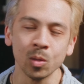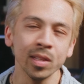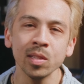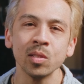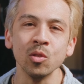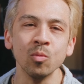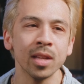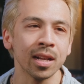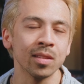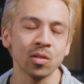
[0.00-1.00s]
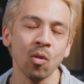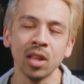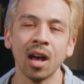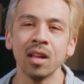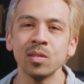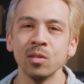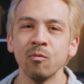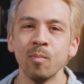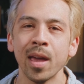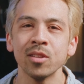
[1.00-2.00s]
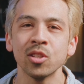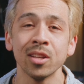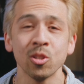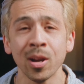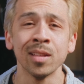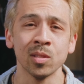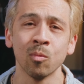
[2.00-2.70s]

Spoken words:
let's assume that against all odds, you've managed to get your hands on